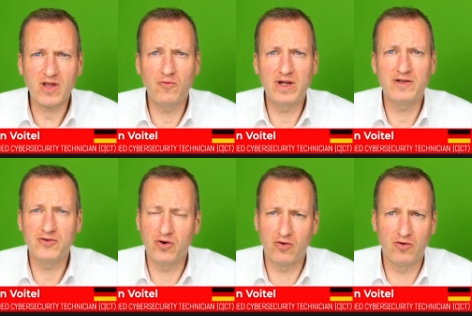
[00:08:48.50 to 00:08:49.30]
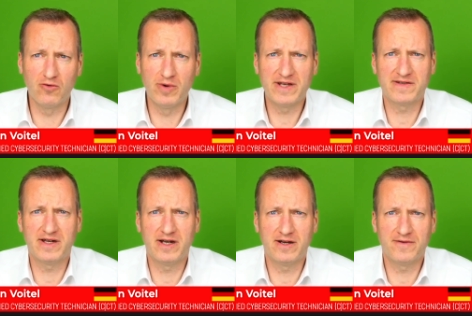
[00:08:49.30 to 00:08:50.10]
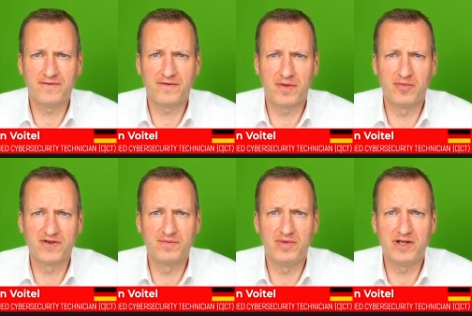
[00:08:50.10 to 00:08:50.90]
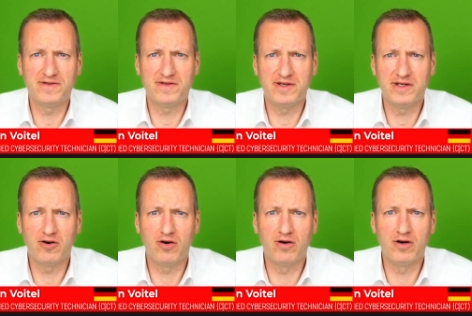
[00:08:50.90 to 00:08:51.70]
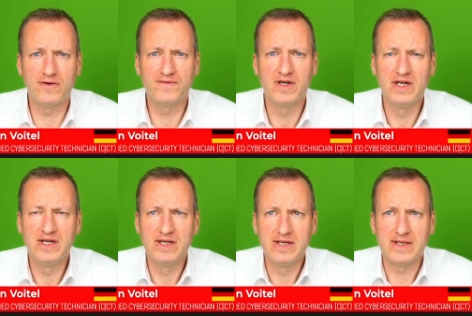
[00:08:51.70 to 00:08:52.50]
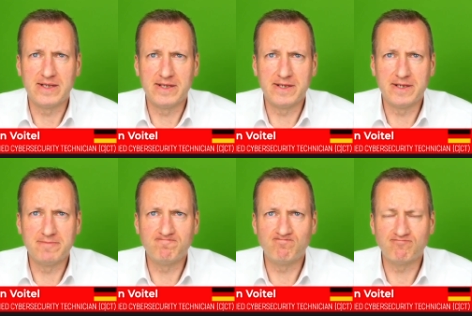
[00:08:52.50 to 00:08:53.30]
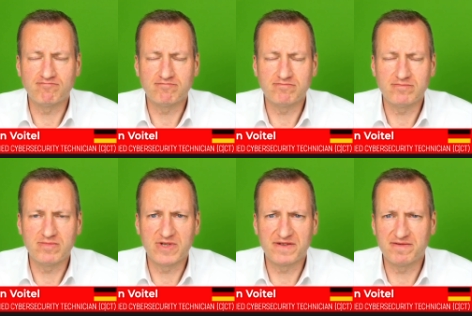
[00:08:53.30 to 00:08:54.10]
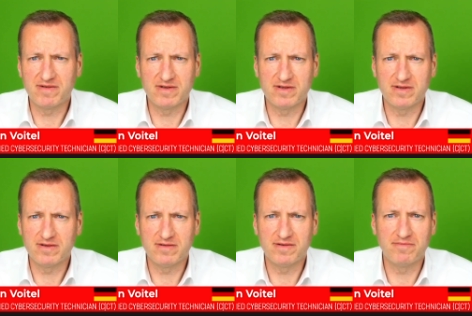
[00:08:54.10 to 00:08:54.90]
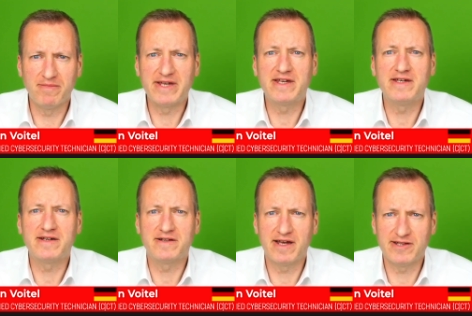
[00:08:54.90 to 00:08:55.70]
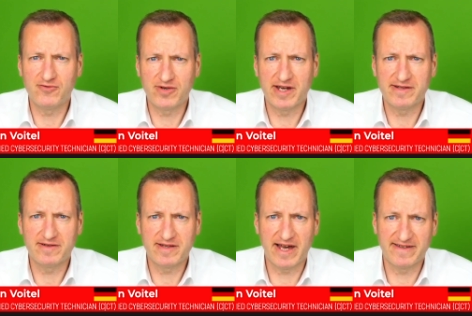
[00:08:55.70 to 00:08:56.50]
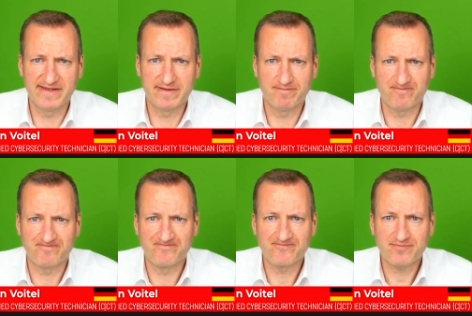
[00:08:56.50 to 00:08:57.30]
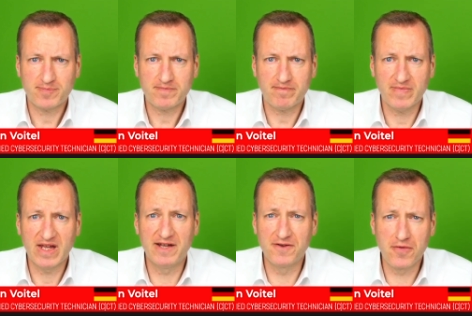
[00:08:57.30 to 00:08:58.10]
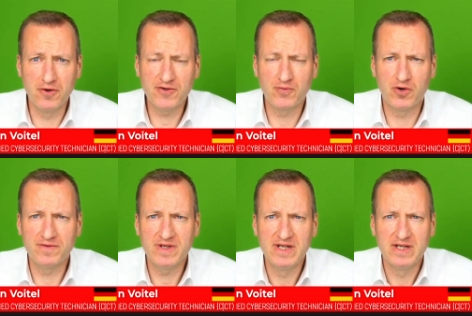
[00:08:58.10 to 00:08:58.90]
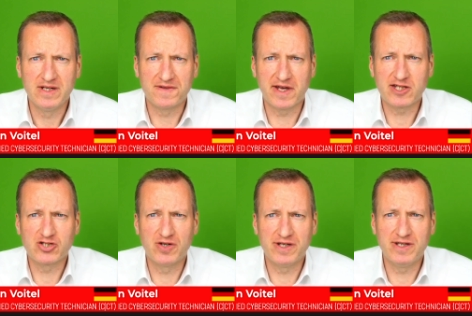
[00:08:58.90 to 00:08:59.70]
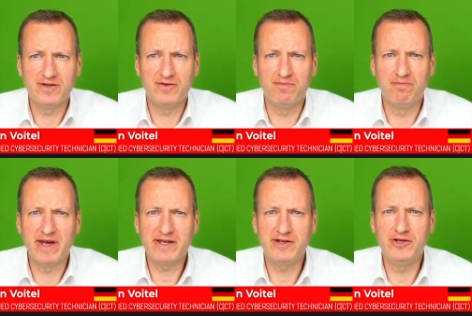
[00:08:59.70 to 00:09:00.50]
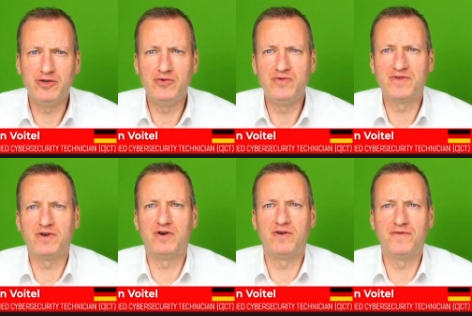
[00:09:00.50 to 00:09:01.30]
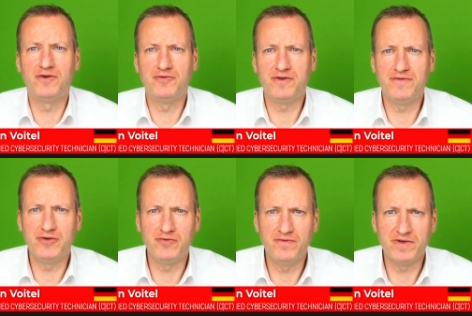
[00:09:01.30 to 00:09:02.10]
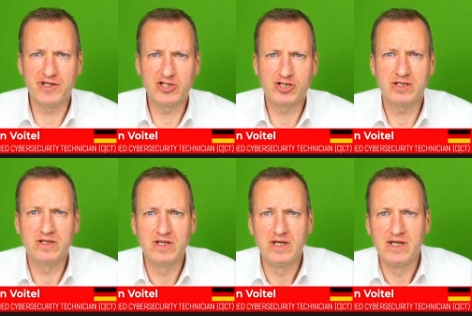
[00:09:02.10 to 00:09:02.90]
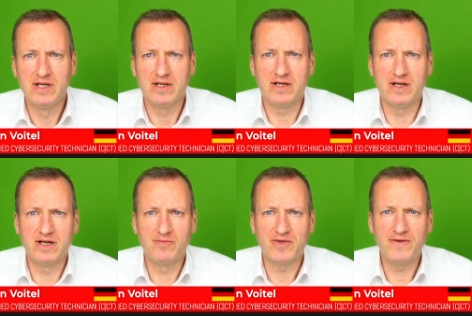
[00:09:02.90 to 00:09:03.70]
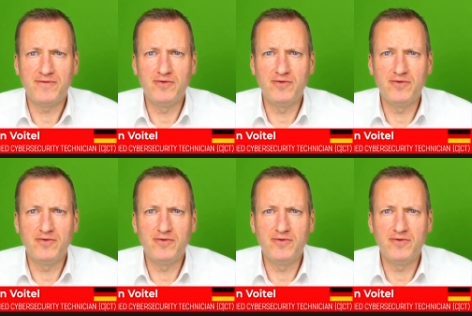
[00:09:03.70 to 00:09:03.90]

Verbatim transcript: well you always have the possibility of um, uh, uh, uh making an educated guess and the third one is actually make use of the review feature um, if